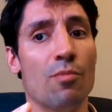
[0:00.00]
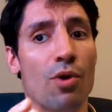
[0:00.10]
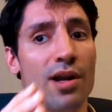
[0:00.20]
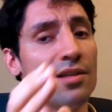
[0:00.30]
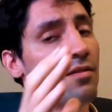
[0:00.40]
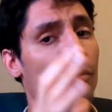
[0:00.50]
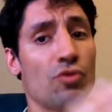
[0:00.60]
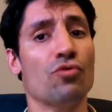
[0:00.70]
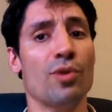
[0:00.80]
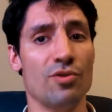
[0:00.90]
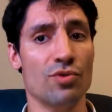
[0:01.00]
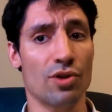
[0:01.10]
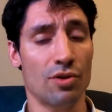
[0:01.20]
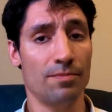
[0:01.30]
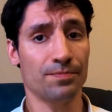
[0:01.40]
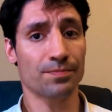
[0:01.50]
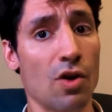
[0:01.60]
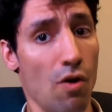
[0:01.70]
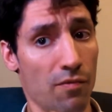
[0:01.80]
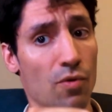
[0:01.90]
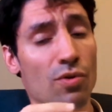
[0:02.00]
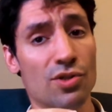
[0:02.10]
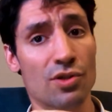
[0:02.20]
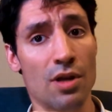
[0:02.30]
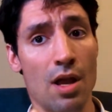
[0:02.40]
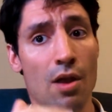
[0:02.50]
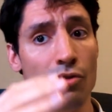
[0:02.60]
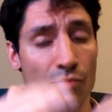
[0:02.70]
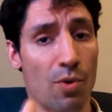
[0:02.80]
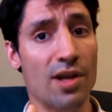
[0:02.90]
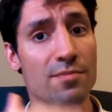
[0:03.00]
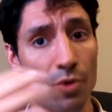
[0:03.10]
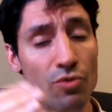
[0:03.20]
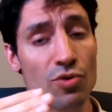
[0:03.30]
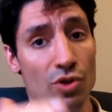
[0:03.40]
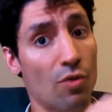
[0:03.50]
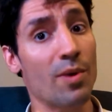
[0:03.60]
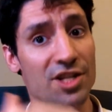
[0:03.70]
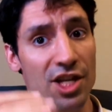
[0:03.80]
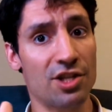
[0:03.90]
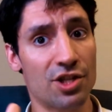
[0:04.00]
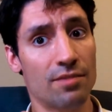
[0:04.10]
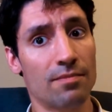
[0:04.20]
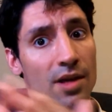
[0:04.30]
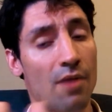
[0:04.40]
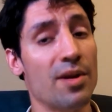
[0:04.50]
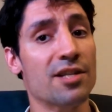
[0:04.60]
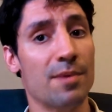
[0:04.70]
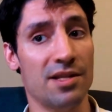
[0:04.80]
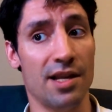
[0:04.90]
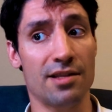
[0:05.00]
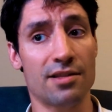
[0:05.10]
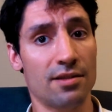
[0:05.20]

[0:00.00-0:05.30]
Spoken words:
a price for the 3 users. Of course, the price per user will change. I will explain that